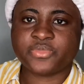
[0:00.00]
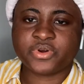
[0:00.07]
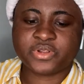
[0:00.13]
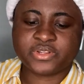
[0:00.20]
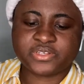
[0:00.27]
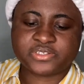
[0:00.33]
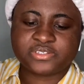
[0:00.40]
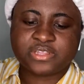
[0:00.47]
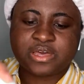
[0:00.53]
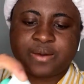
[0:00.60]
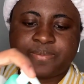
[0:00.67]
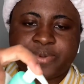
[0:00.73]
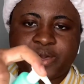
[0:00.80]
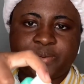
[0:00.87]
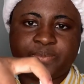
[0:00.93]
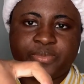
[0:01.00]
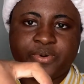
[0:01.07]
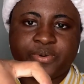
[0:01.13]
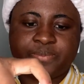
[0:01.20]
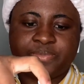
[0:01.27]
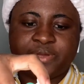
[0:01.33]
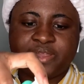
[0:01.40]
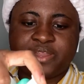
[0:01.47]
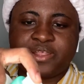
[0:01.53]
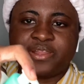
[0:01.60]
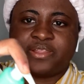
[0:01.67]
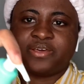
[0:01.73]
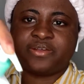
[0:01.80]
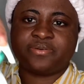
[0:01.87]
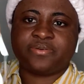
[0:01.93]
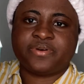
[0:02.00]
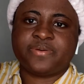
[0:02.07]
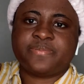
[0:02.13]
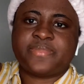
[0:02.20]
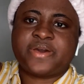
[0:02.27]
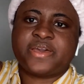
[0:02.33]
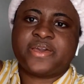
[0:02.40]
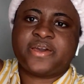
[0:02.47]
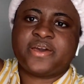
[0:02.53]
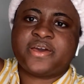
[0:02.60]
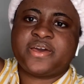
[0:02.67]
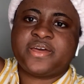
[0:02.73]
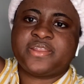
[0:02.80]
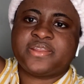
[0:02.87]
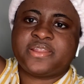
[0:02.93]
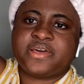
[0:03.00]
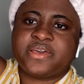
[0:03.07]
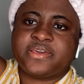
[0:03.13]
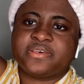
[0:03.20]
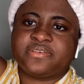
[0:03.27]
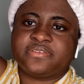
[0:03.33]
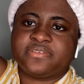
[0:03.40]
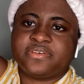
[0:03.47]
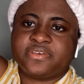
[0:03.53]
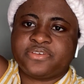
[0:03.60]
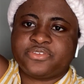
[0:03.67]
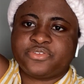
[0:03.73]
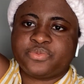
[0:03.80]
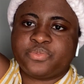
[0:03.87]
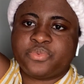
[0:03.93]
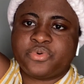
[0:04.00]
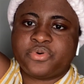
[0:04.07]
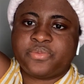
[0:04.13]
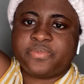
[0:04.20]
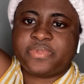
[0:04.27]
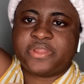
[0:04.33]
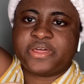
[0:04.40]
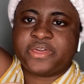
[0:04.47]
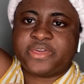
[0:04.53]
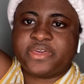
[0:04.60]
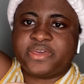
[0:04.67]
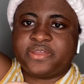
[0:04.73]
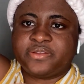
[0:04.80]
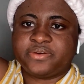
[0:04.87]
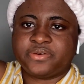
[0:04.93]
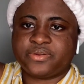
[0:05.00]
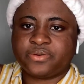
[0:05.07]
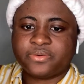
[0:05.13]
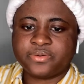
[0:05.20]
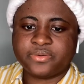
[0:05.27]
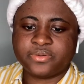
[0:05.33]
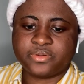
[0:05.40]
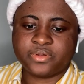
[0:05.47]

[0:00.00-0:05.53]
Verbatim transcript: gonna start by pumping a little in my hand like it says pump like a little